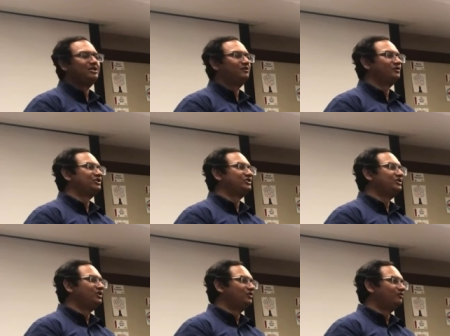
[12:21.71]
which is
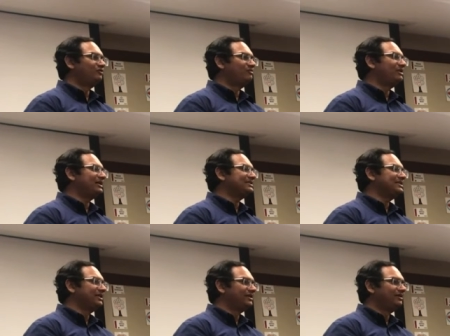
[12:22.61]
new from last
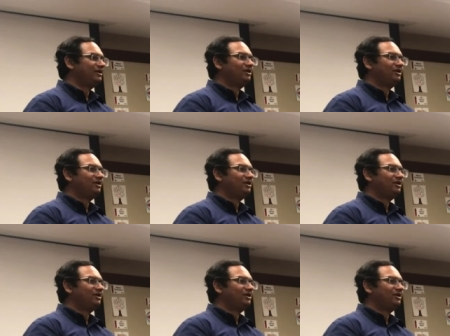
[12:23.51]
year.